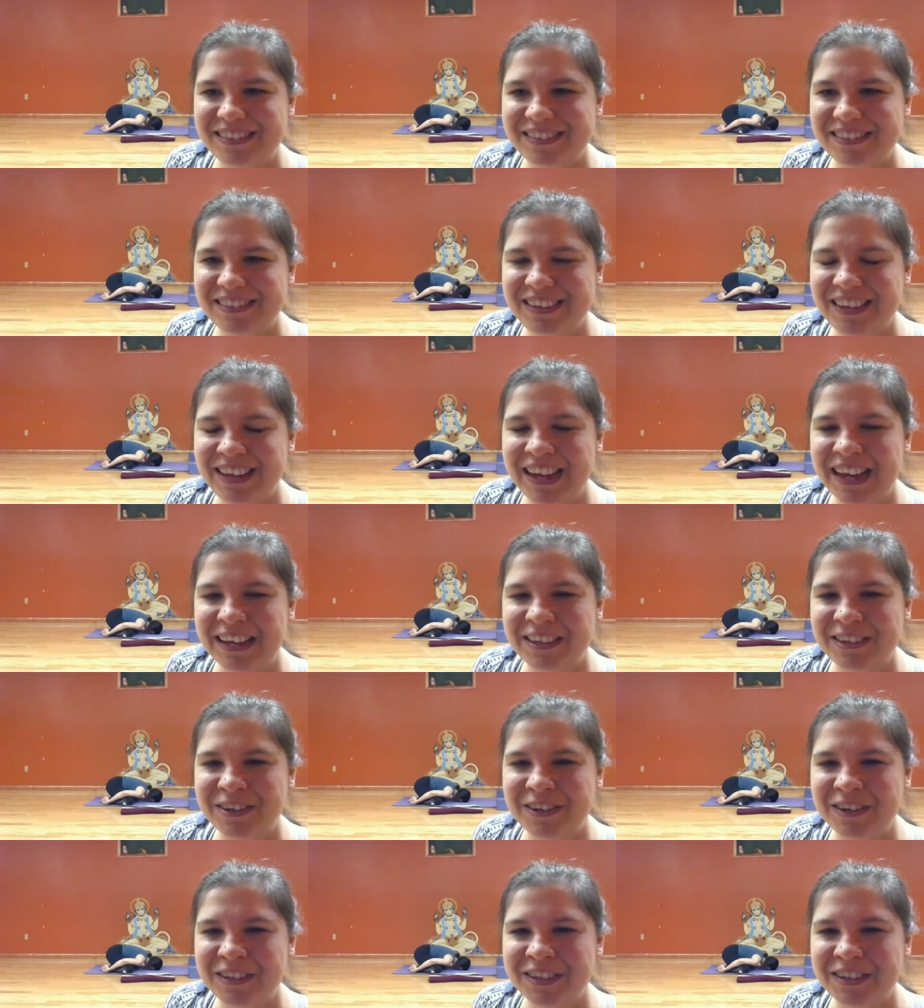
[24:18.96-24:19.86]
The
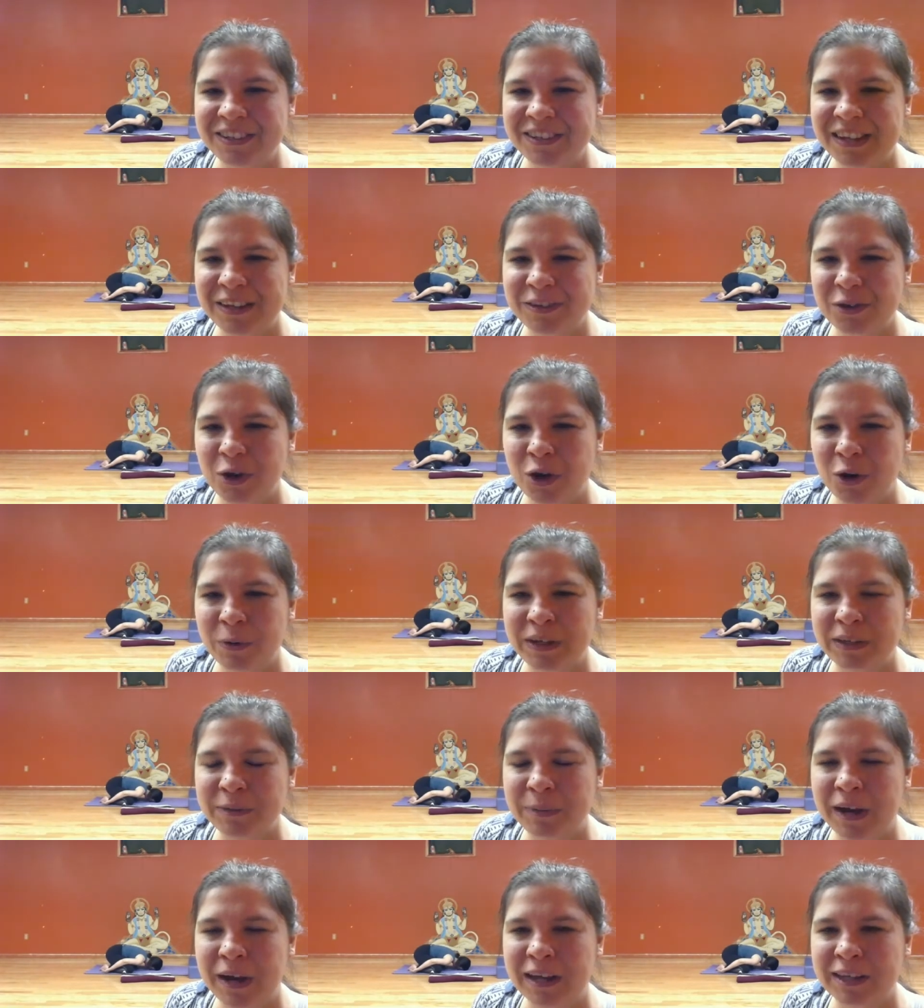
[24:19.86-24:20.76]
answer is that it's
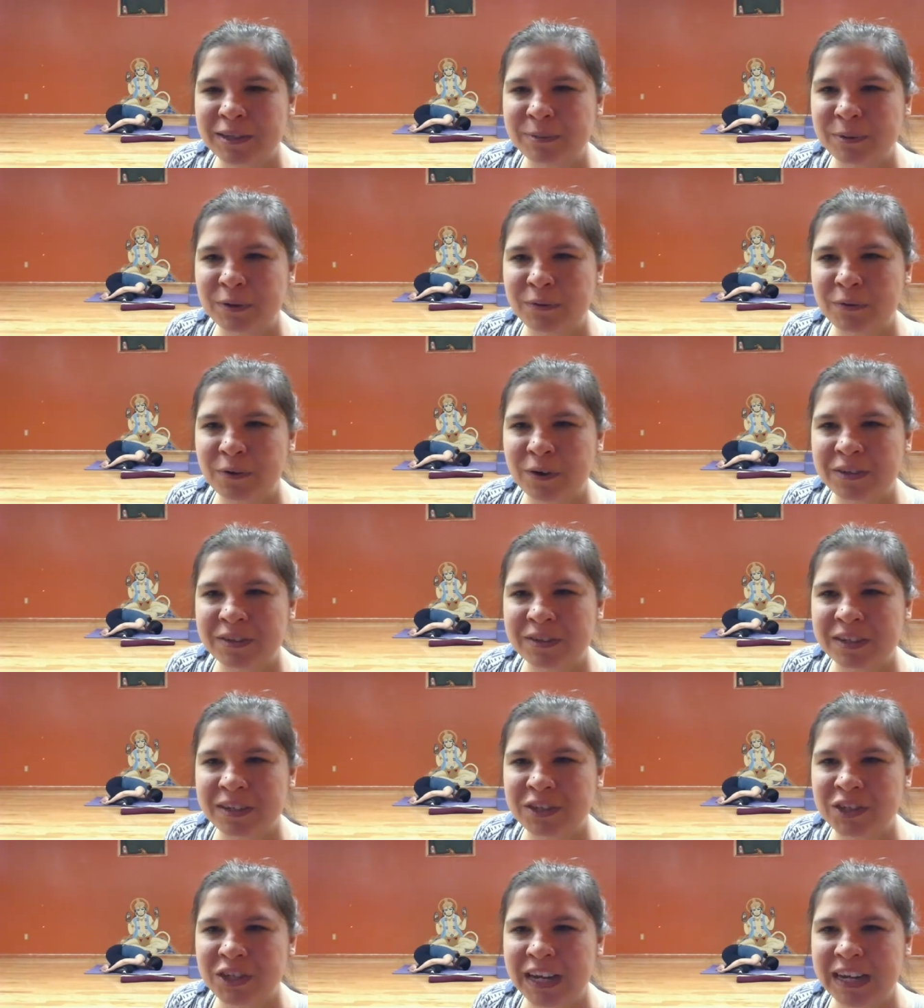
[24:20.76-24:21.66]
always possible for us
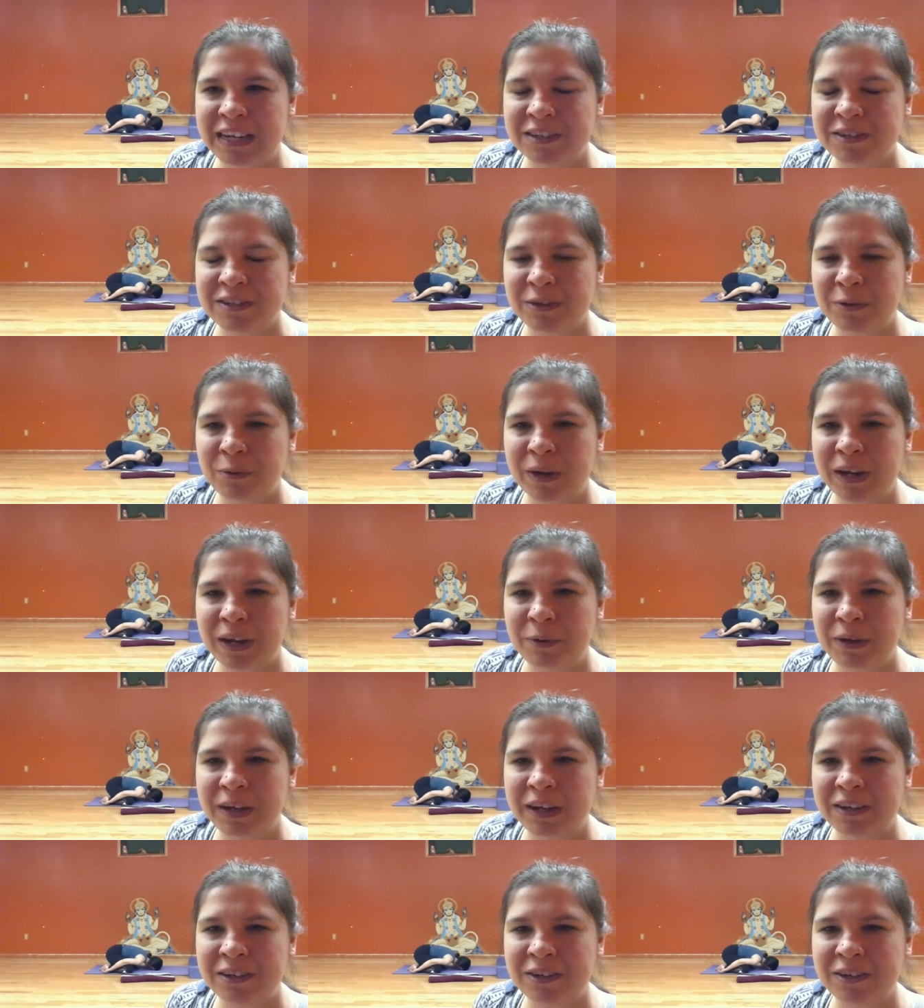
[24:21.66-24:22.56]
to change the way
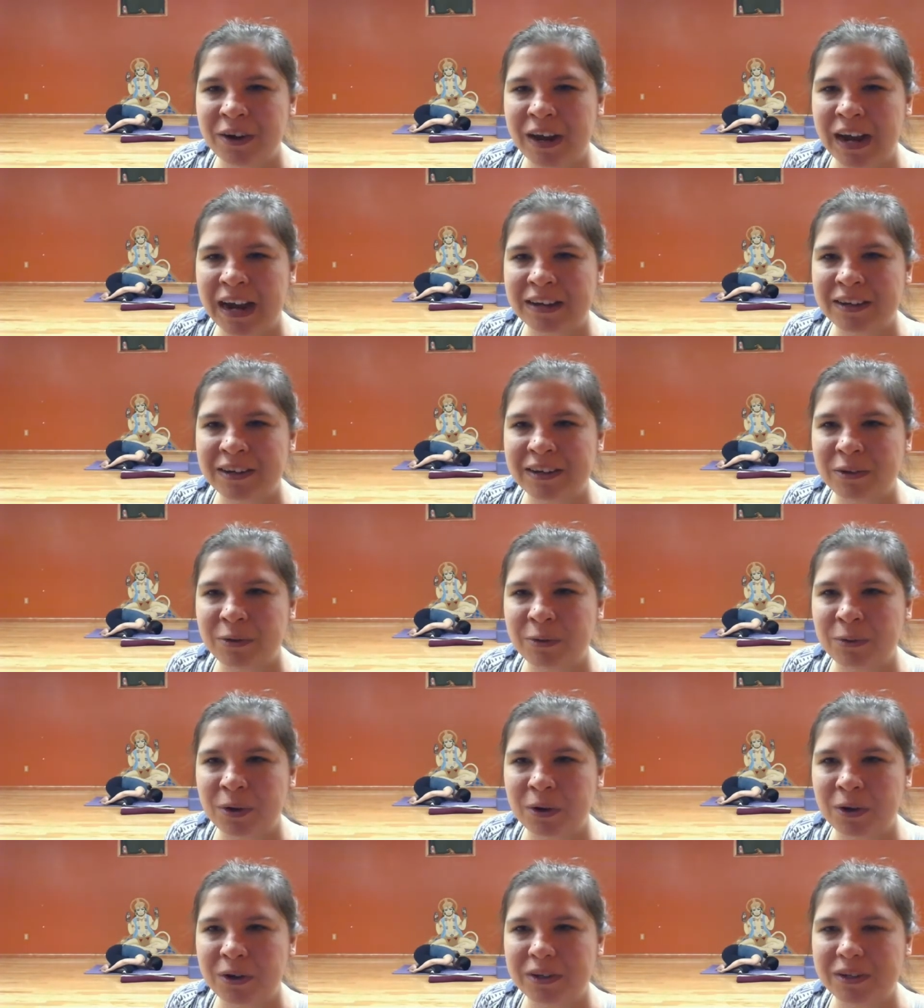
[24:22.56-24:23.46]
we interact in the
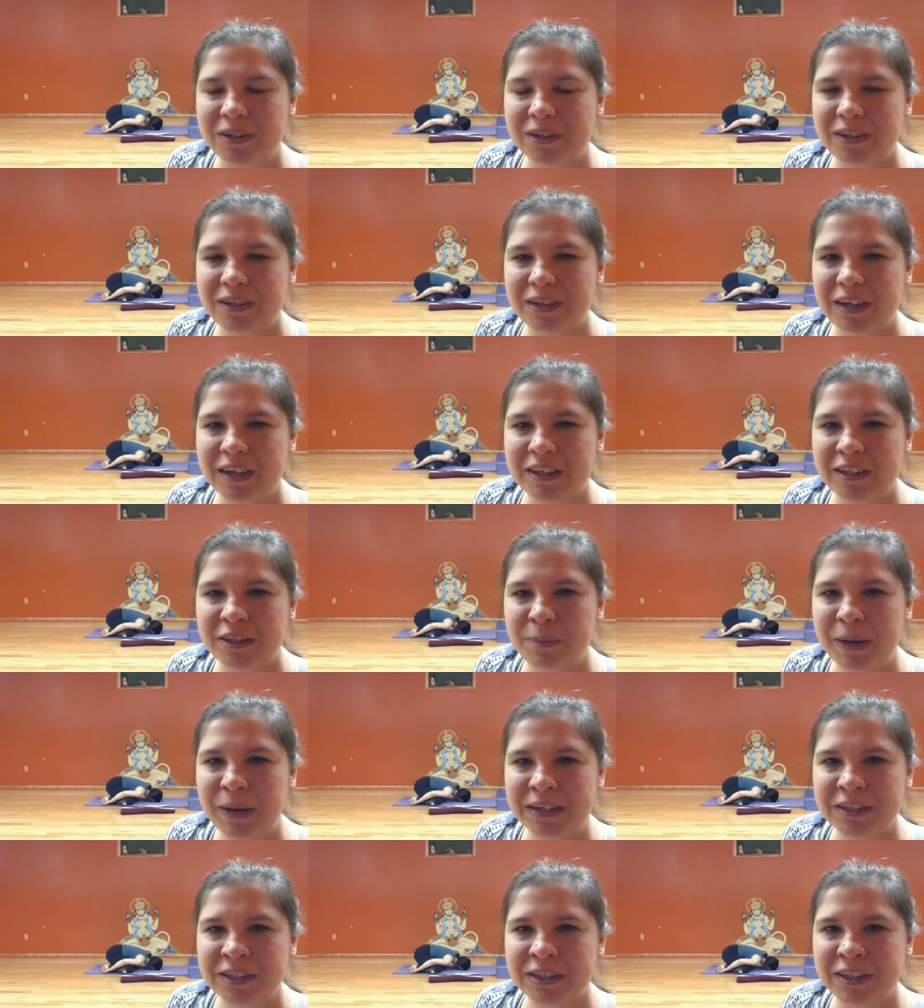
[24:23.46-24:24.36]
world,
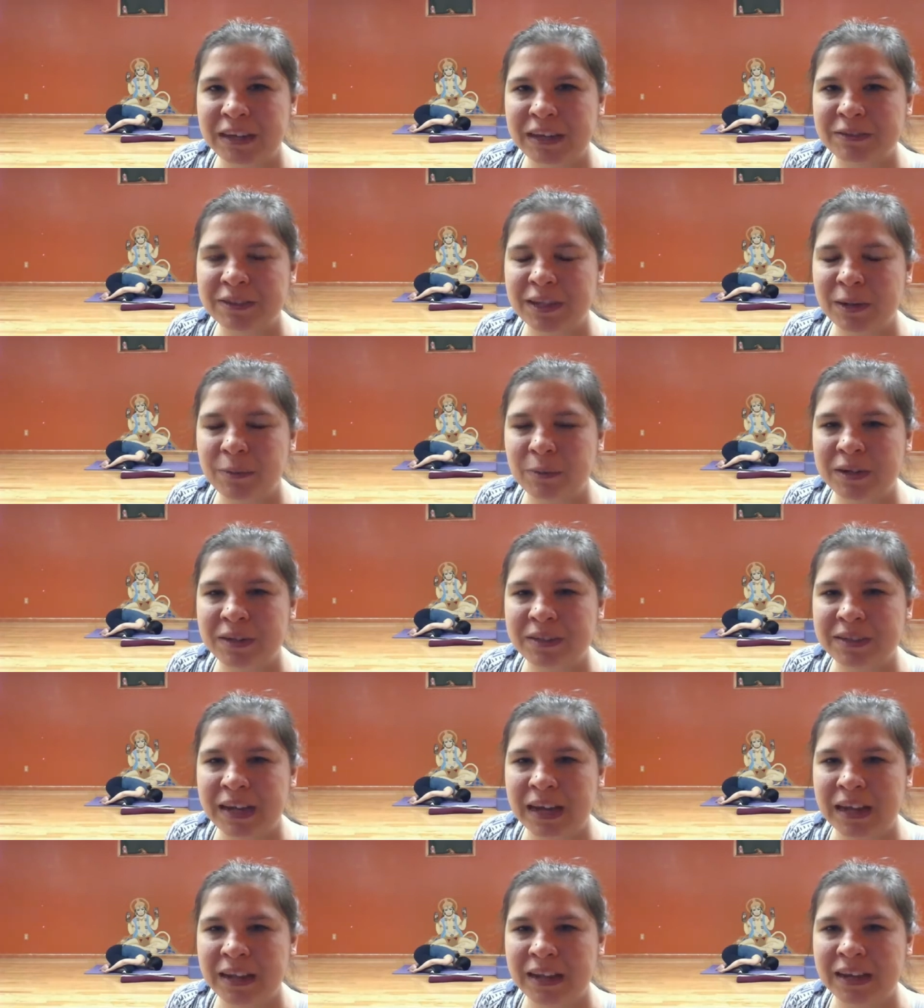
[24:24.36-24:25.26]
especially if someone is
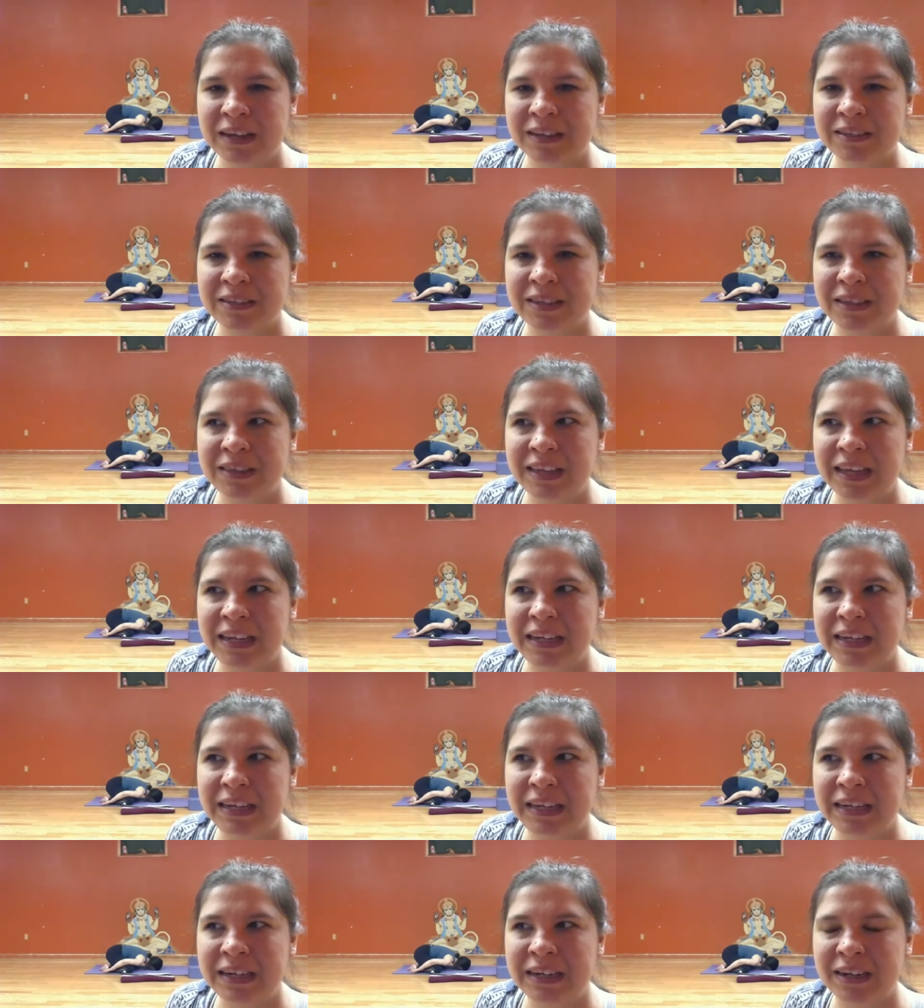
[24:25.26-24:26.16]
telling us that they
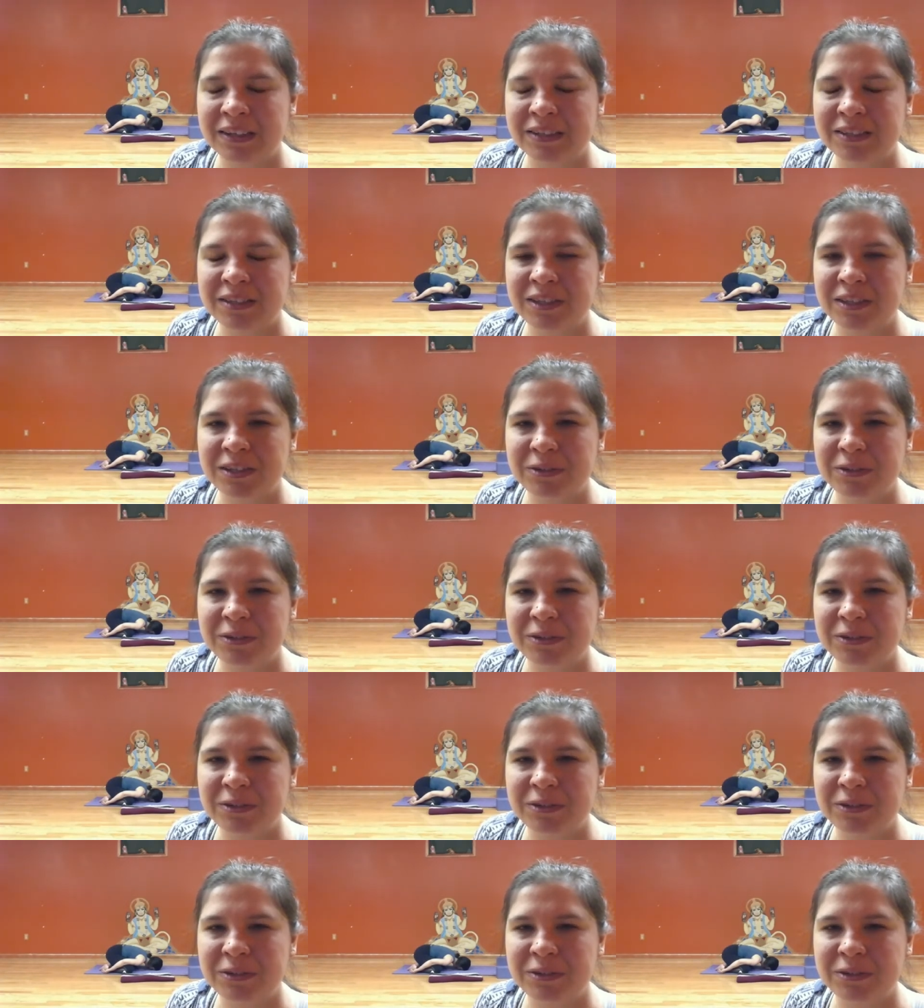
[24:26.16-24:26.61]
need us to.